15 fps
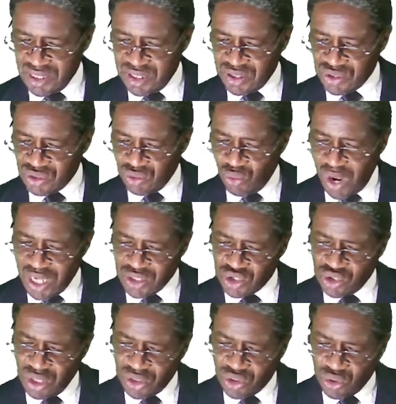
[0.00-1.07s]
So once
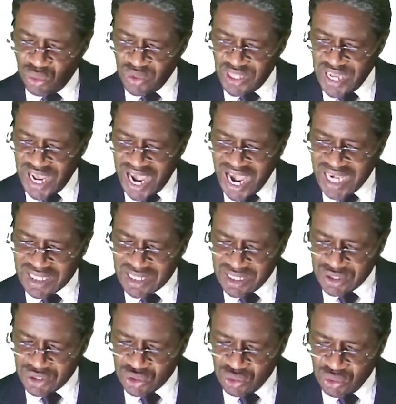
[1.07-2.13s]
you're through with the assets
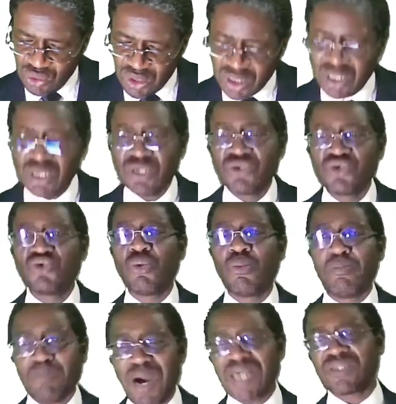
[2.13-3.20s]
sold, you
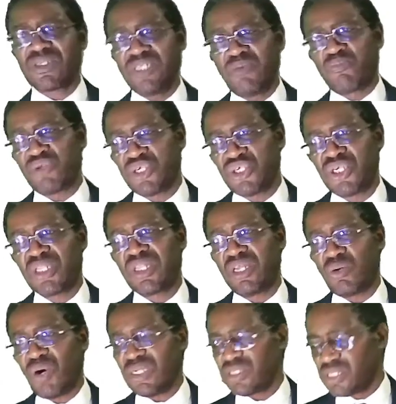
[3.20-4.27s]
must depreciate the
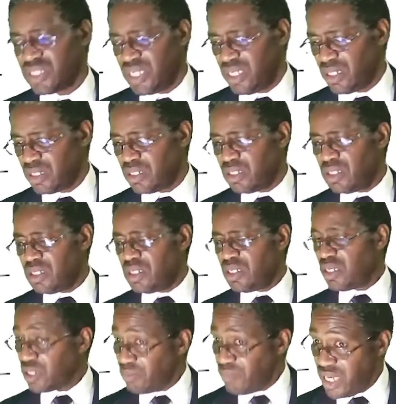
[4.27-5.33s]
ones still
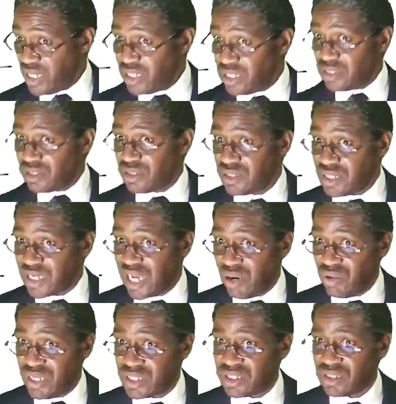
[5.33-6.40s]
remaining. Now
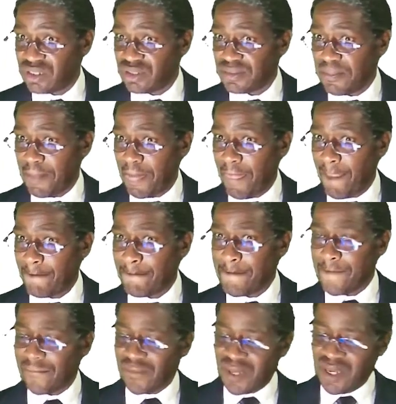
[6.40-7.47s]
listen.
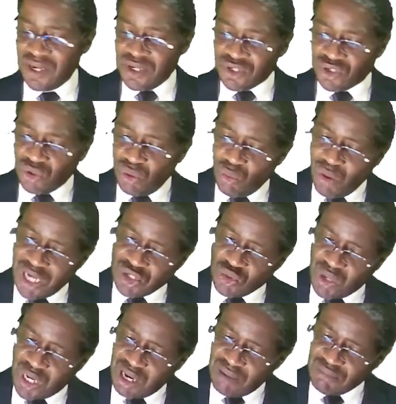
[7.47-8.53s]
So we want to
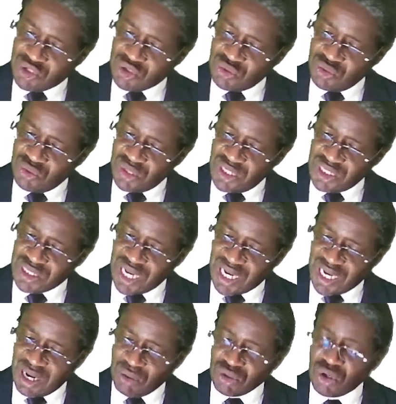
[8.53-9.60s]
come to this
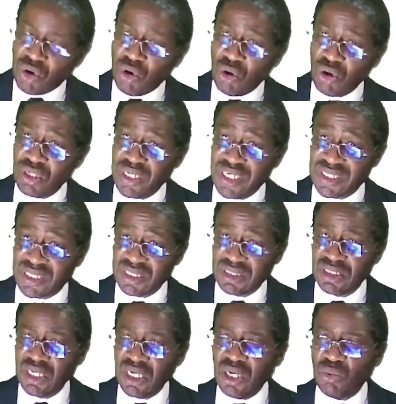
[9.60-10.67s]
account called,
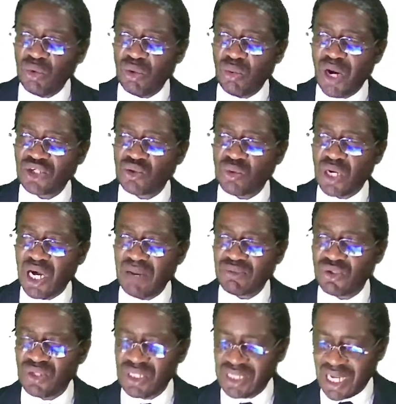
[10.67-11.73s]
we want to come to
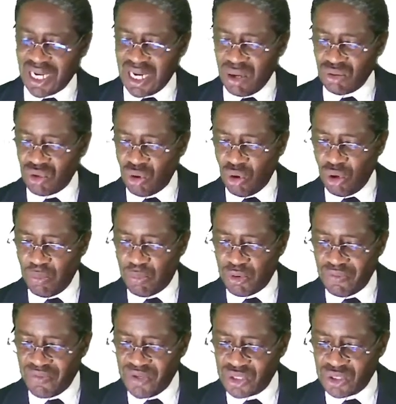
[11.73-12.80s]
this account called
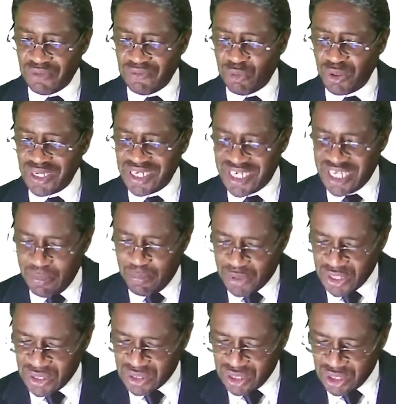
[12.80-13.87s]
provision for
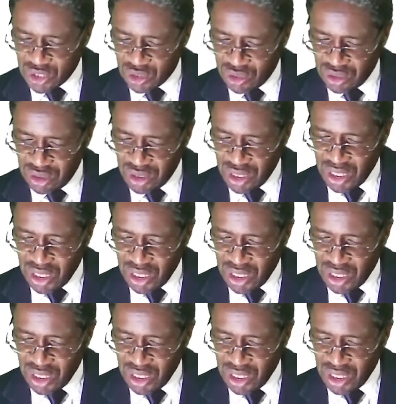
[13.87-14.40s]
depreciation